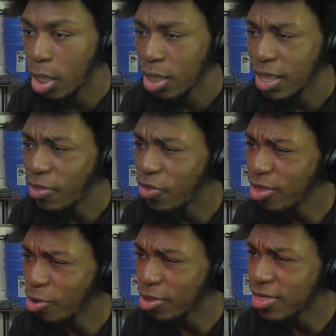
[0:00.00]
Yeah,
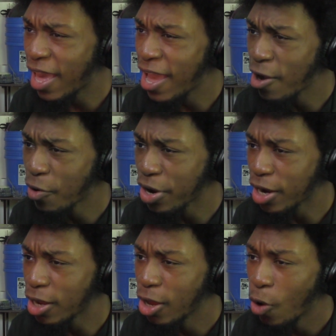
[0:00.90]
things are
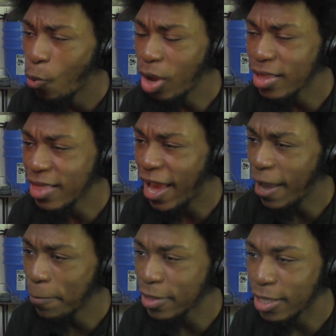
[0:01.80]
tearing. What is
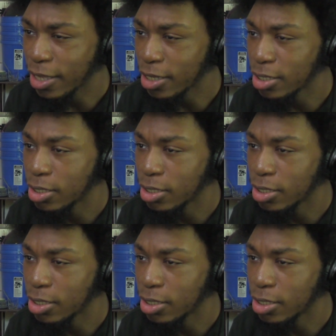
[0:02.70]
happening?